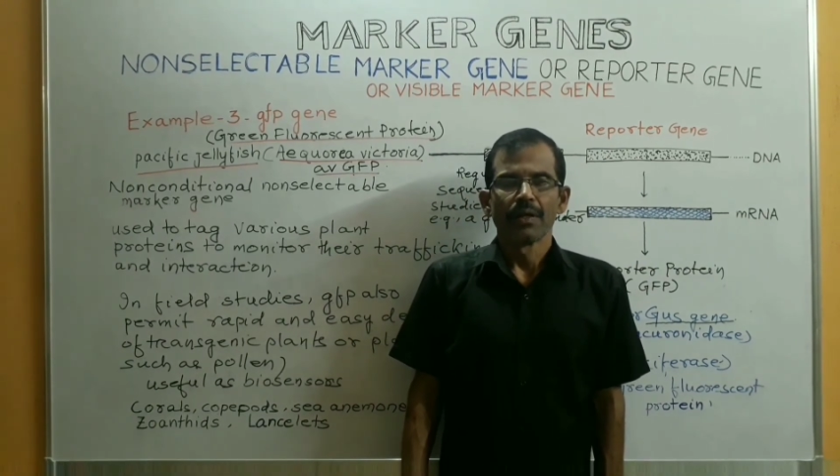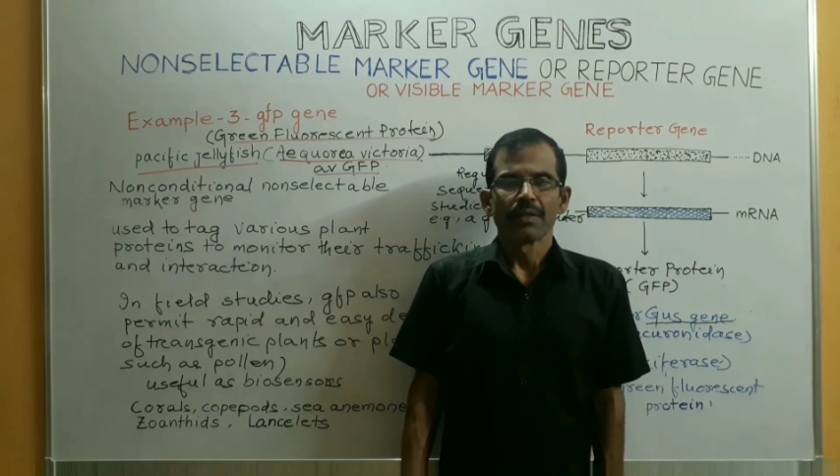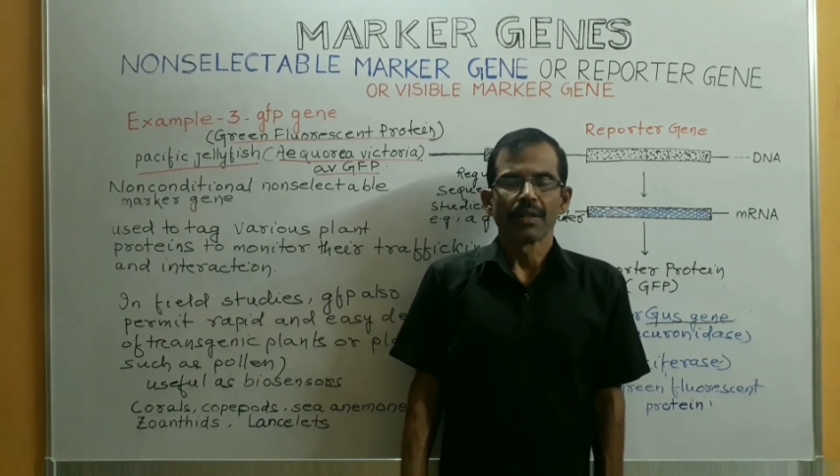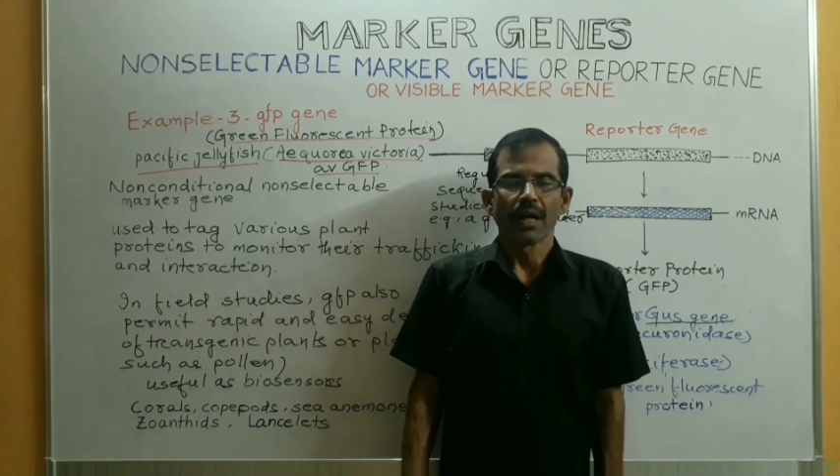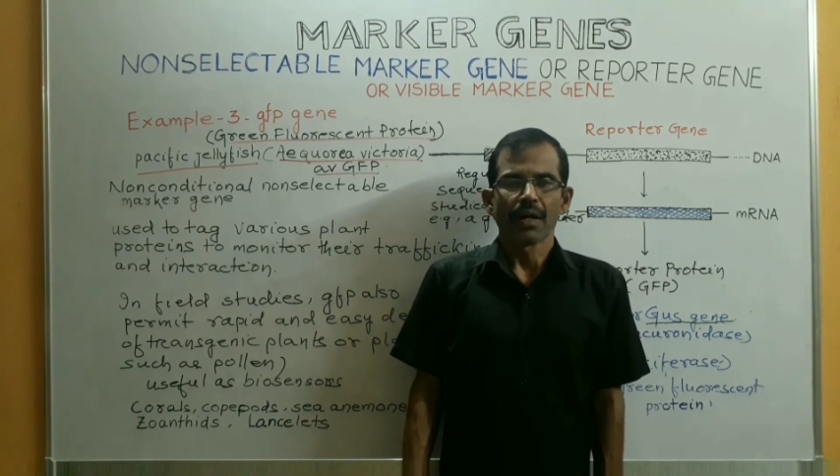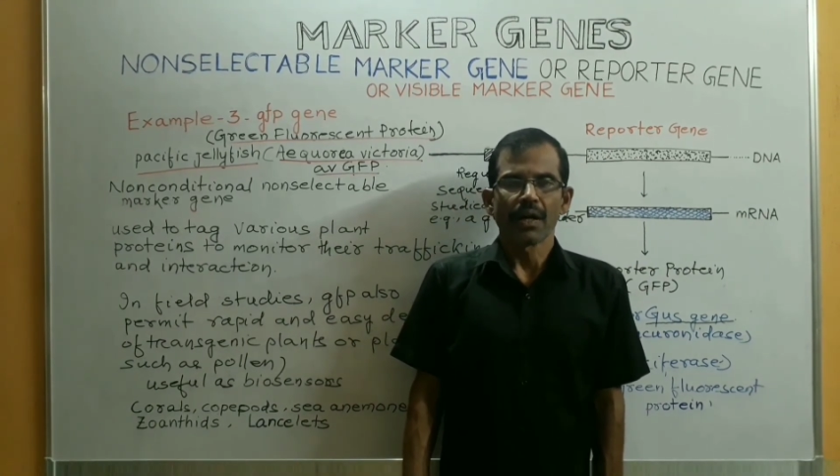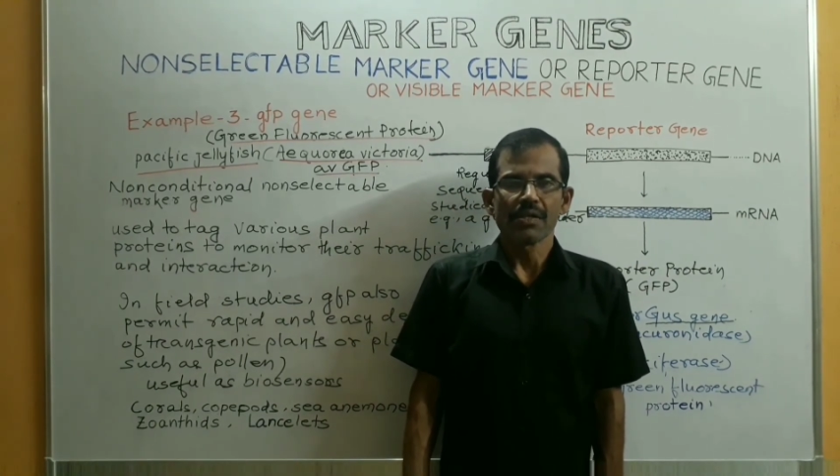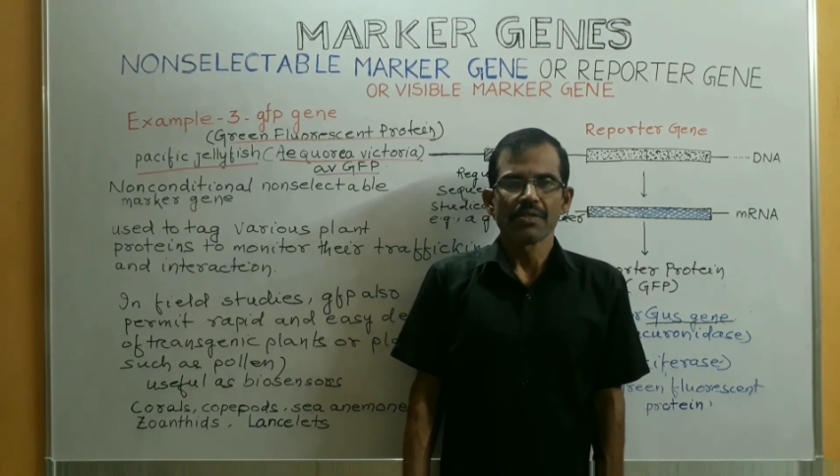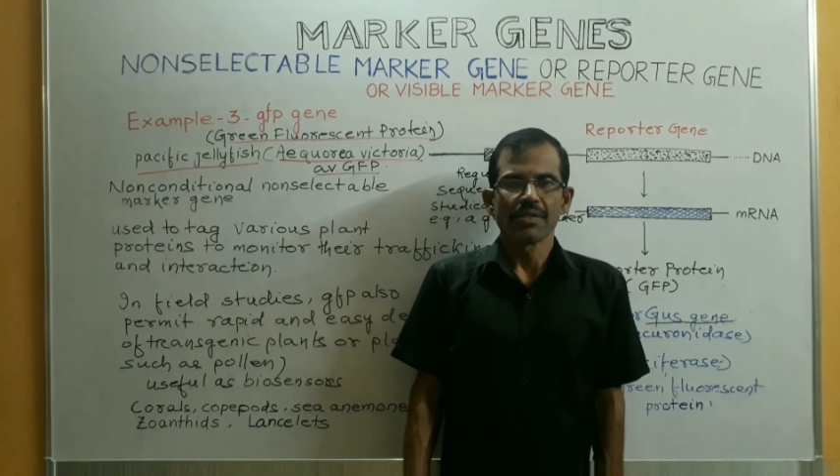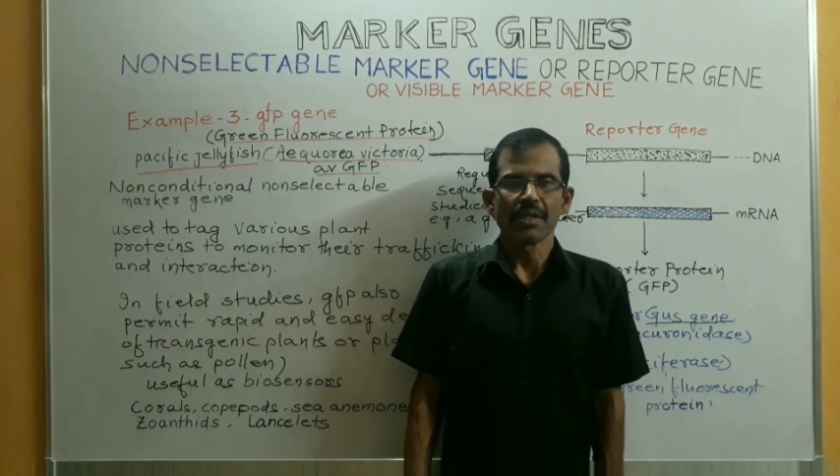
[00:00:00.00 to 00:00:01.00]
The
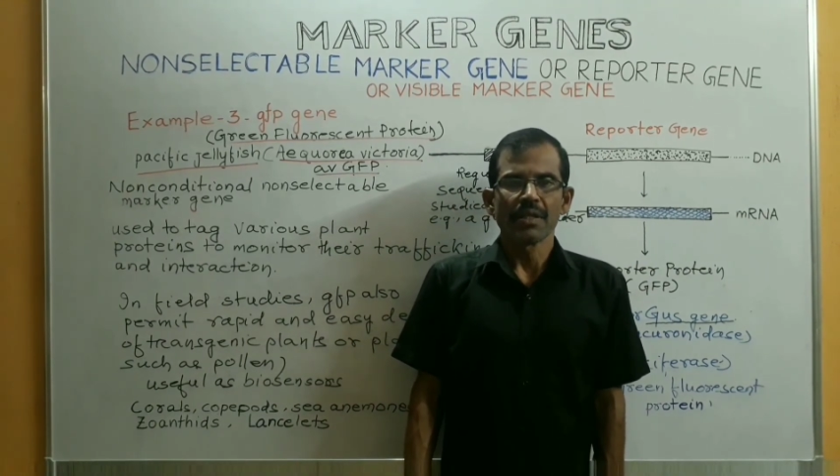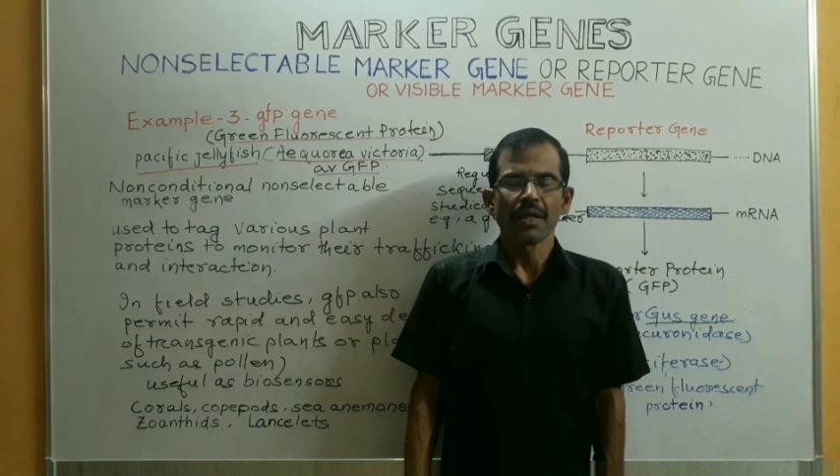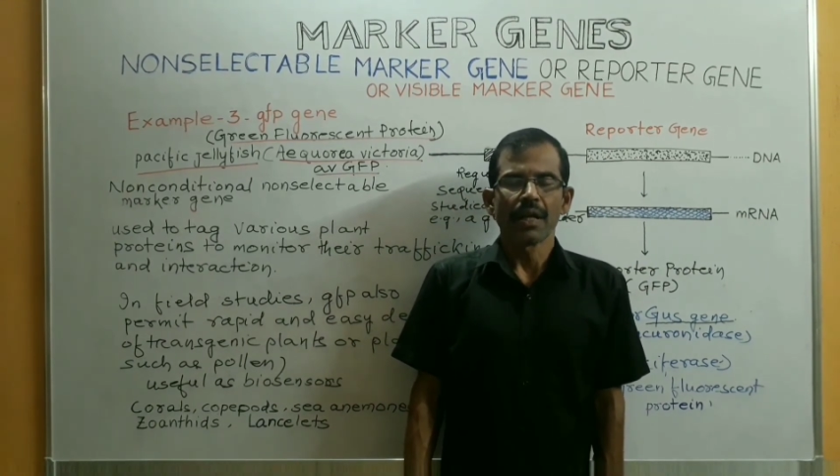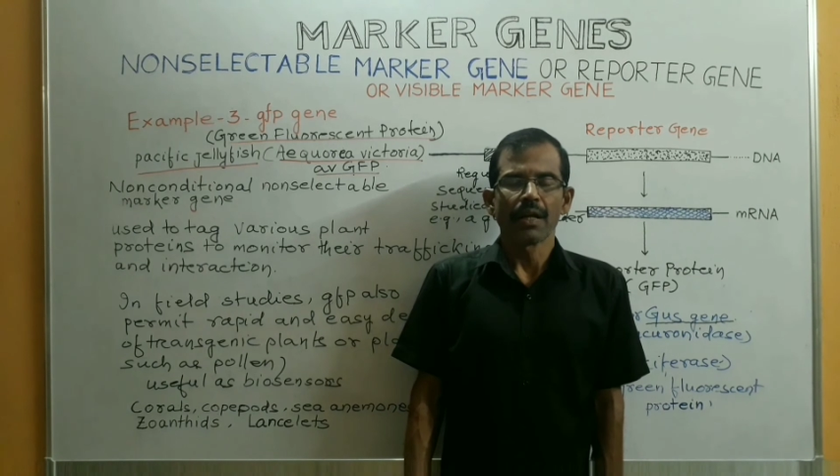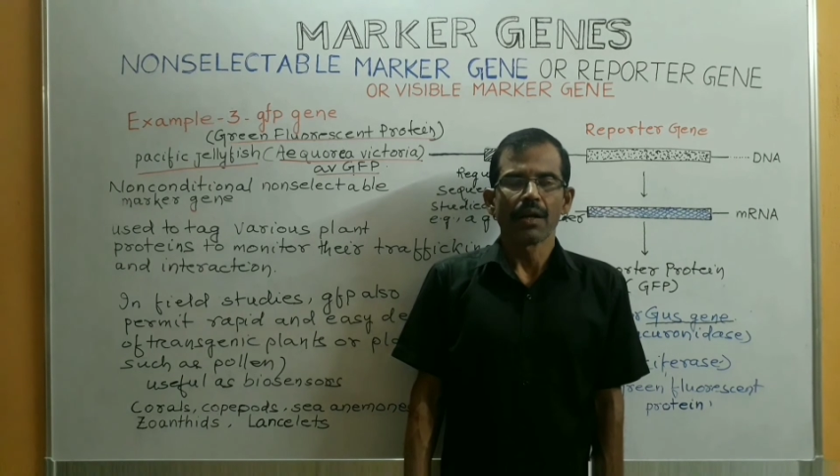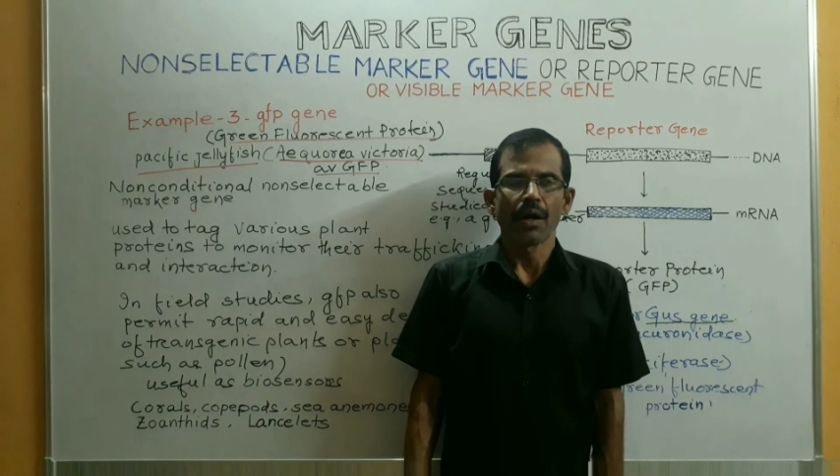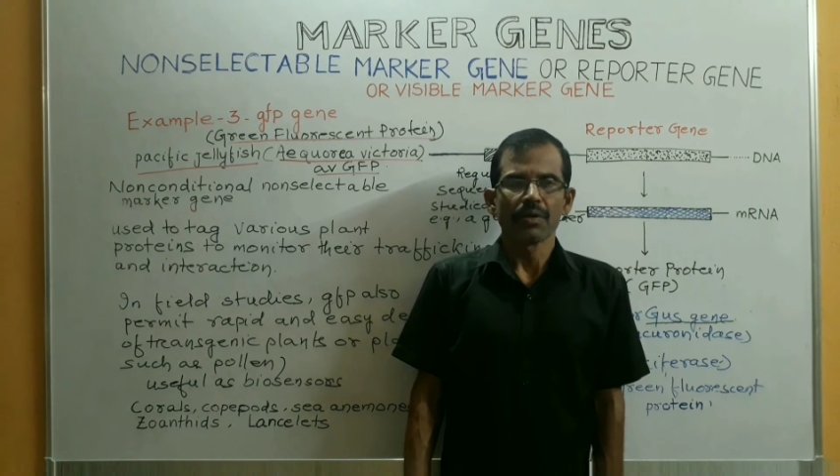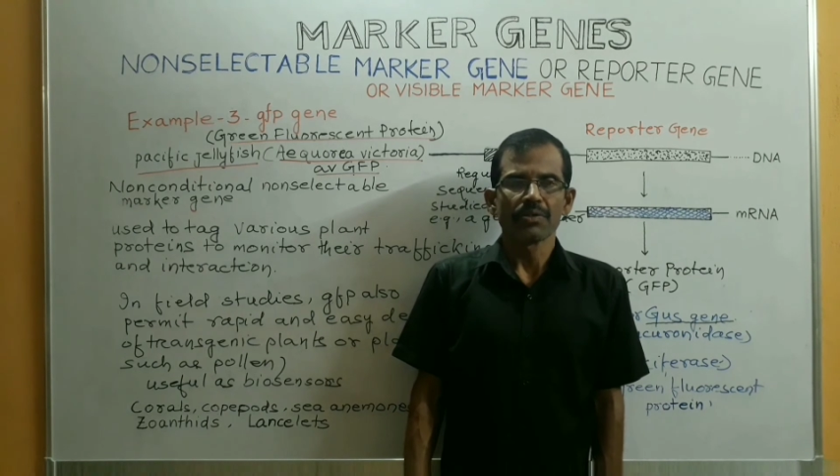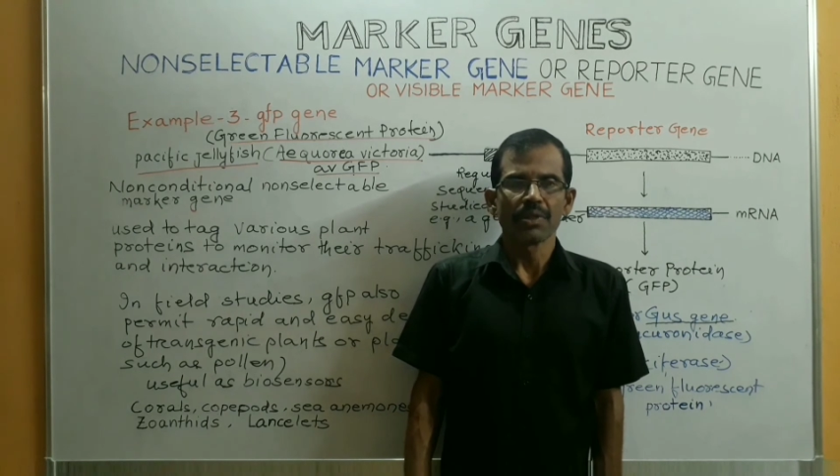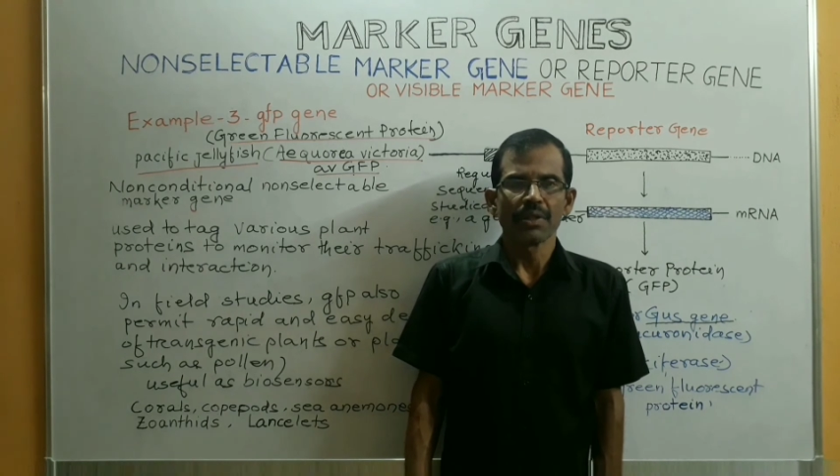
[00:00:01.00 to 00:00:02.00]
GUS gene and
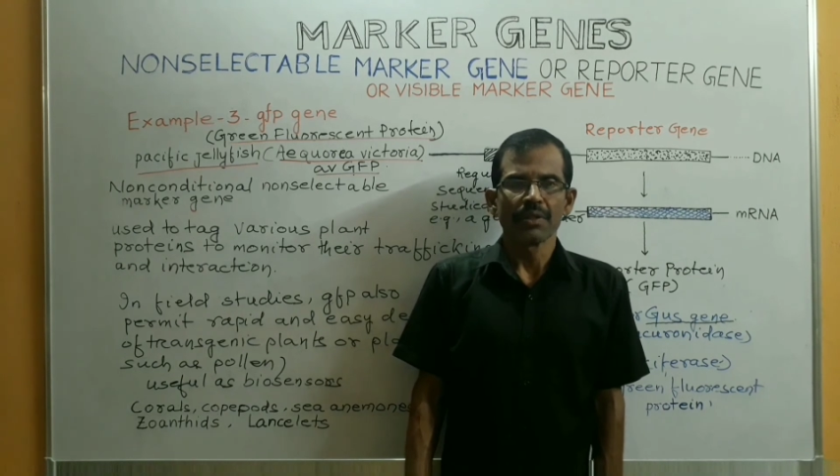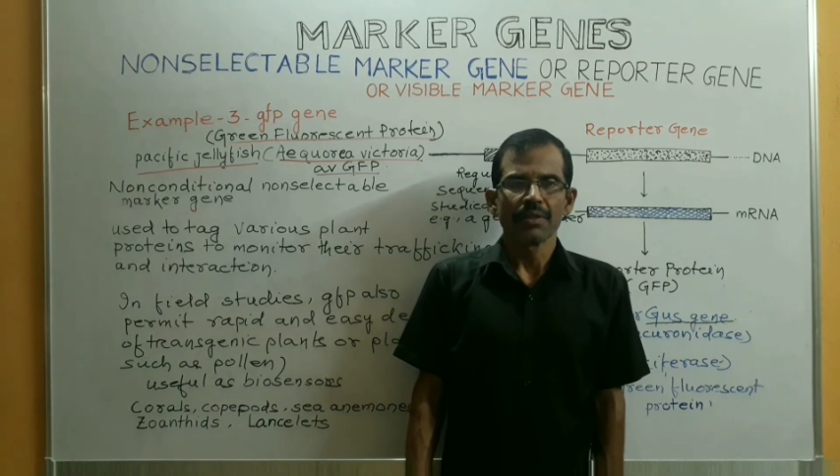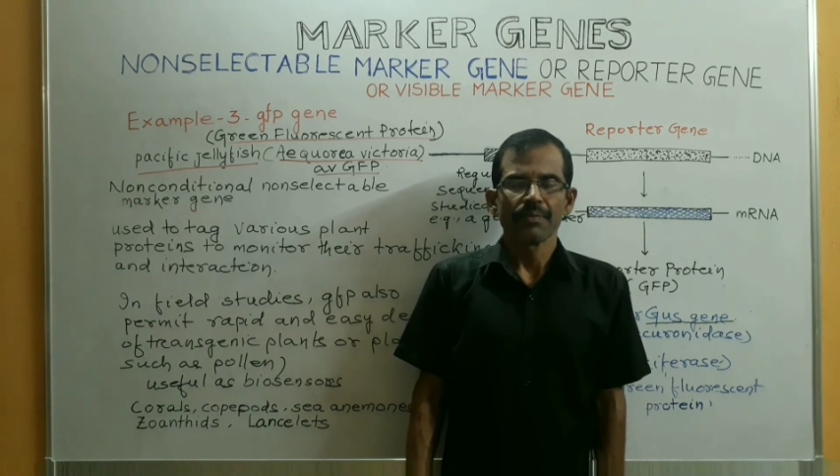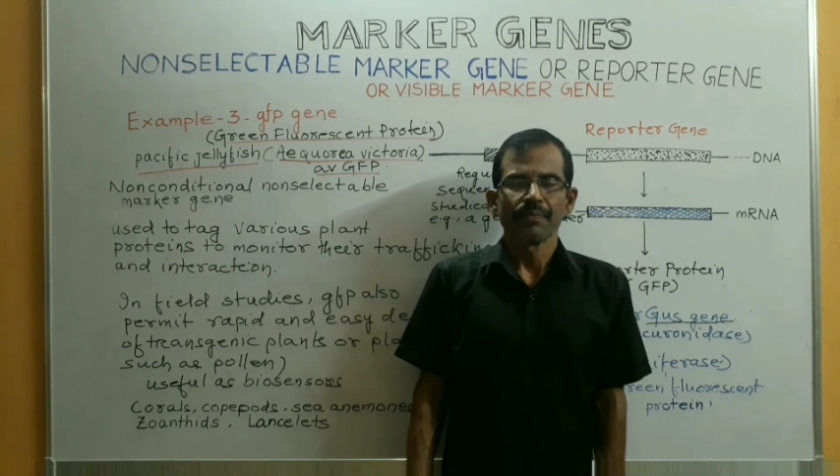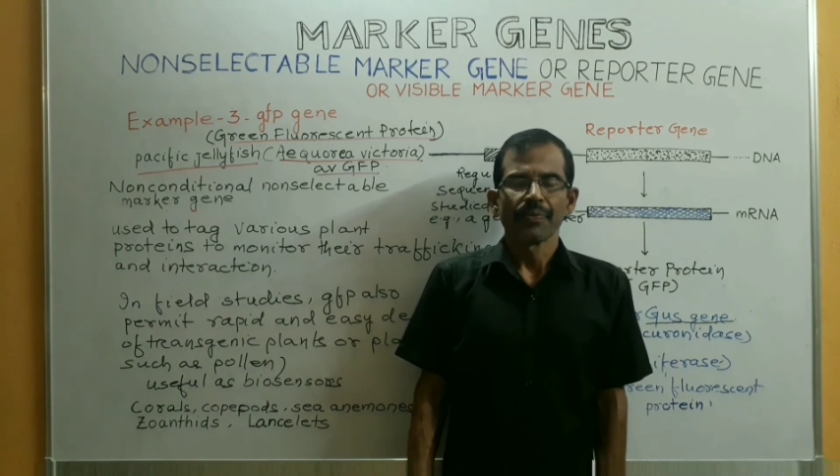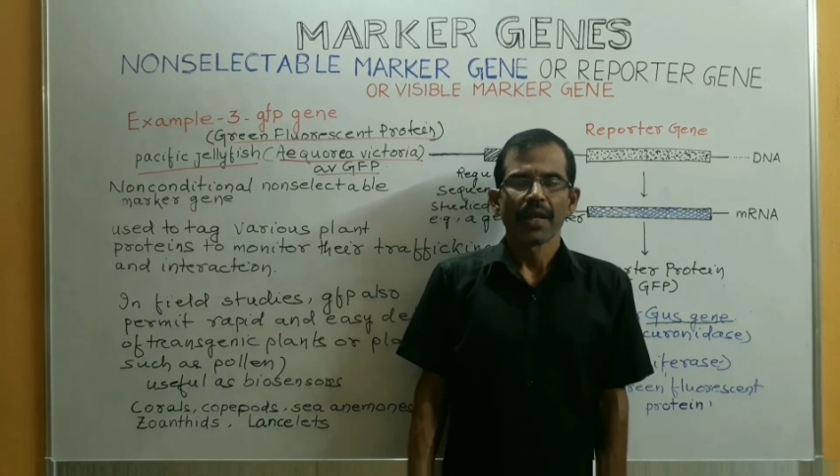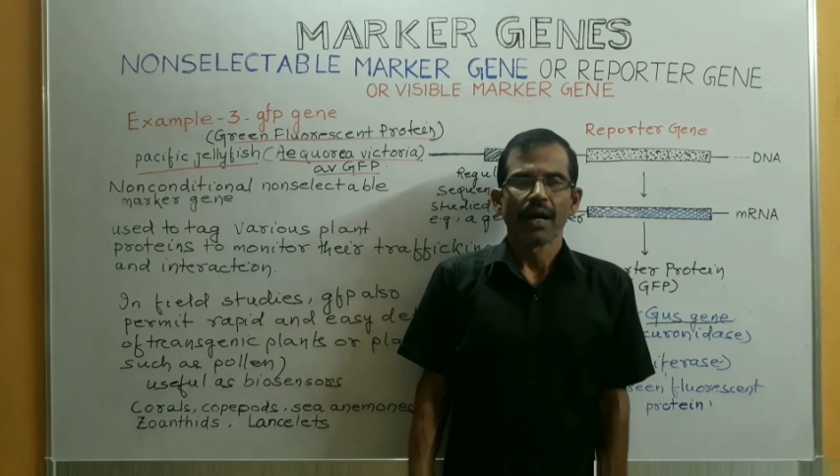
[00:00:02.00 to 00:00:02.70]
lock gene